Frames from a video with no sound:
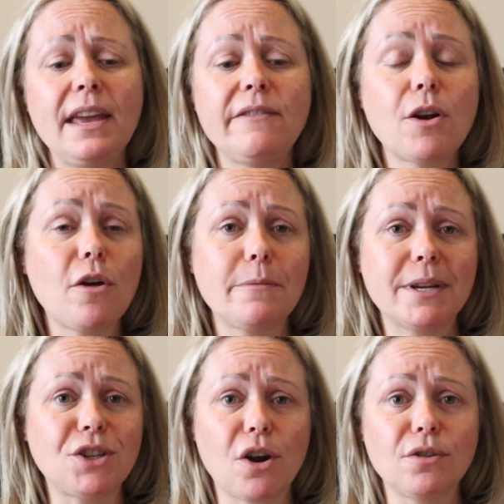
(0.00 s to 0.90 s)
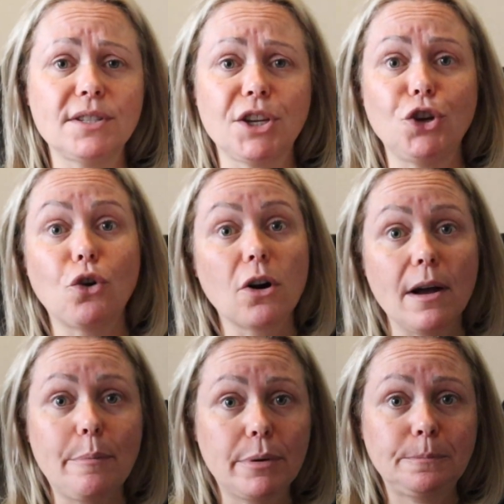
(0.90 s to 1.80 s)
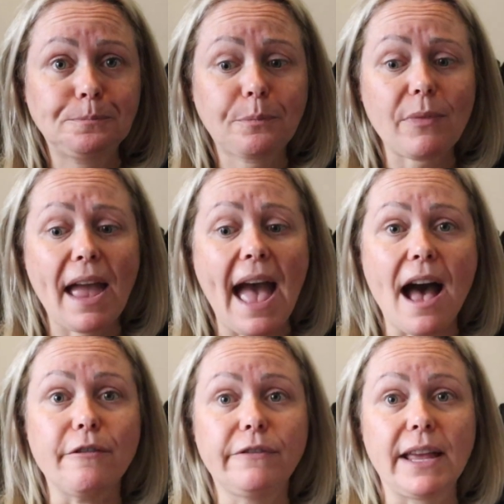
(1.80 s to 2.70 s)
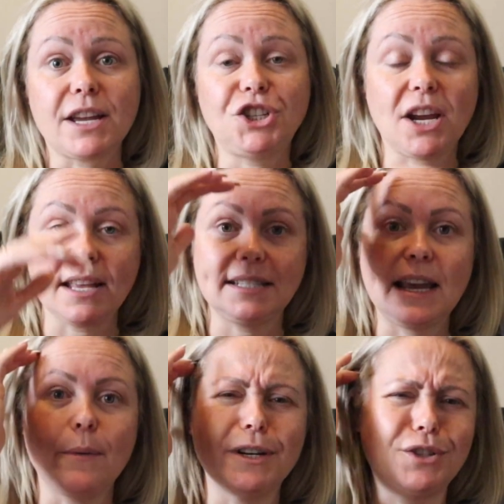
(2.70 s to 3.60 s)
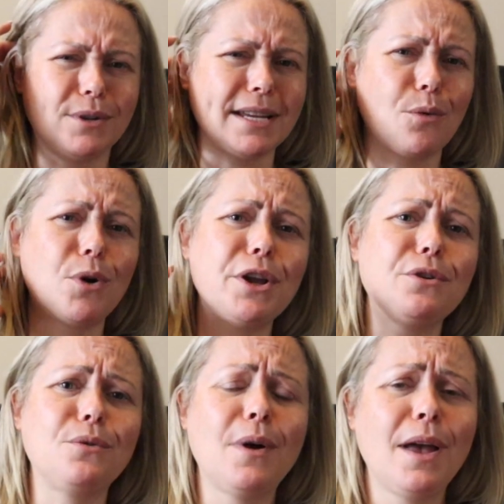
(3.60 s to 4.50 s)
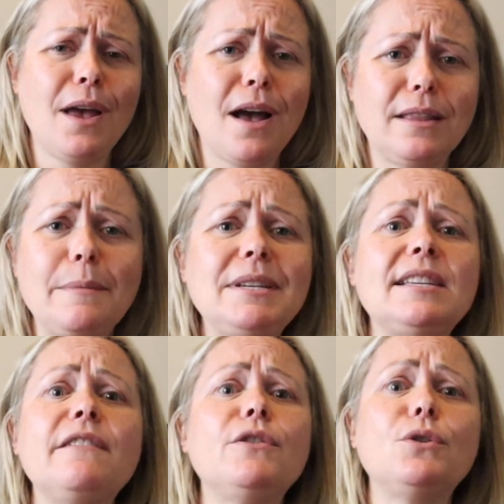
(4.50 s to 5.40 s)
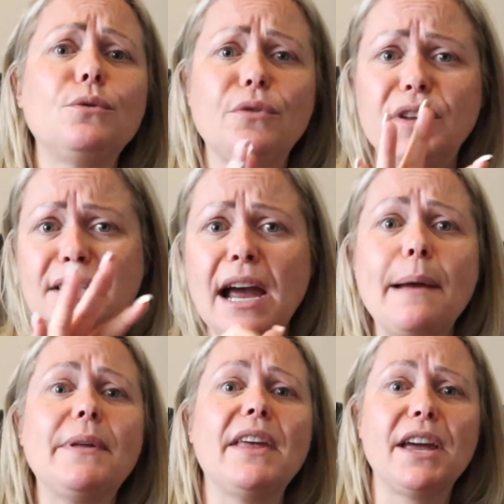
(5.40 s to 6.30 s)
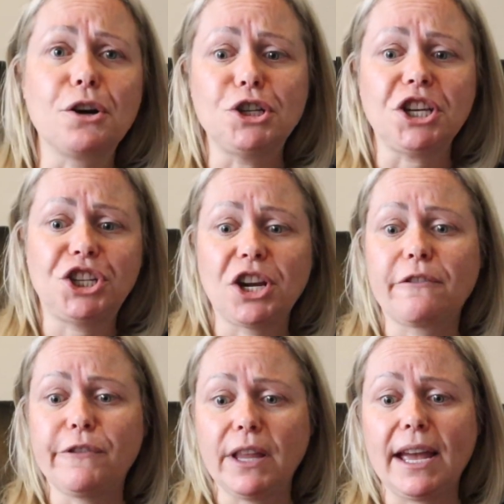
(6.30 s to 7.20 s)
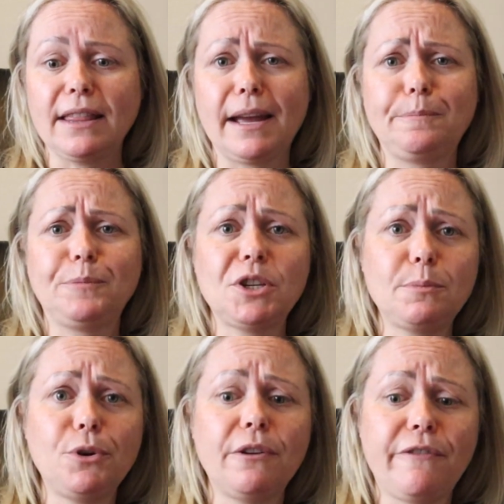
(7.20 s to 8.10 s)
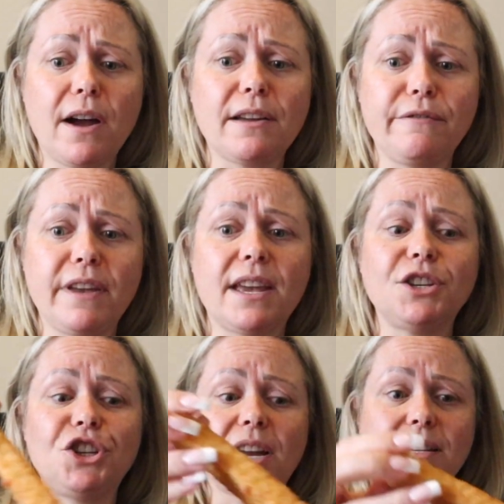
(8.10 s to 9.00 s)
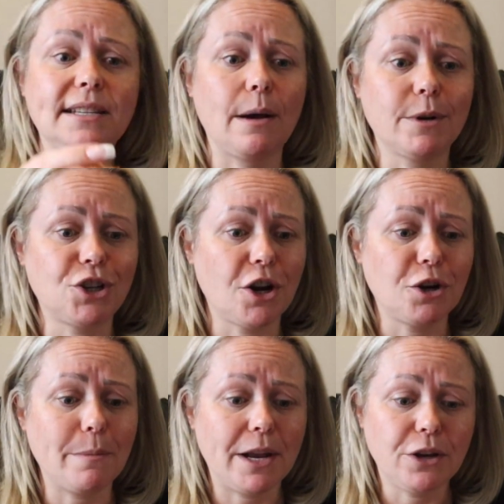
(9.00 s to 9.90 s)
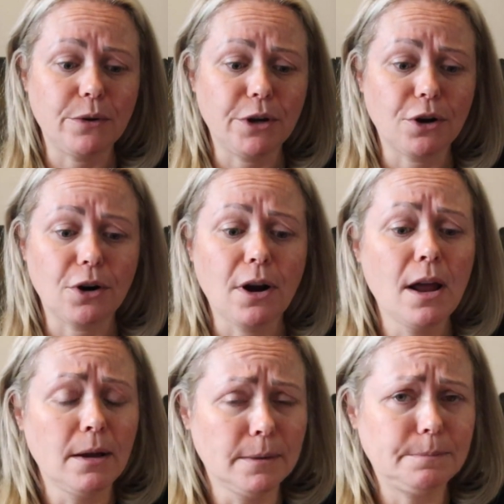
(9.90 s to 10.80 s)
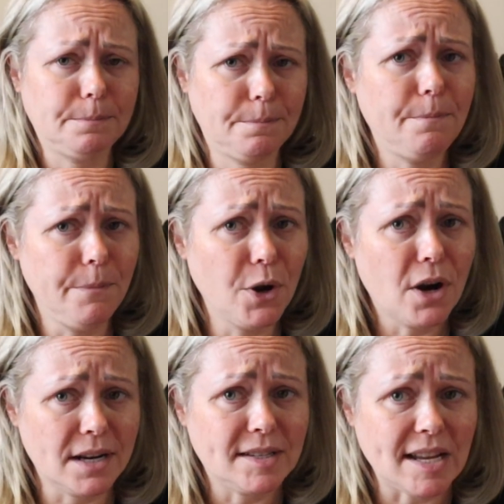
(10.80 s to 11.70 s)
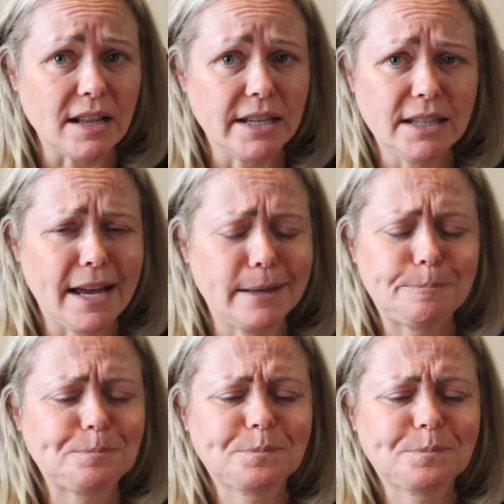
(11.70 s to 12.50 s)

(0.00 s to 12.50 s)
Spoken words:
even all the McDonald's in Europe have like a chicken sandwich. So it's like, what do you, let me save you the time and the energy, Chick-fil-A. Like just put a fucking vegan chicken sandwich on your menu and you're gonna sell it. Like,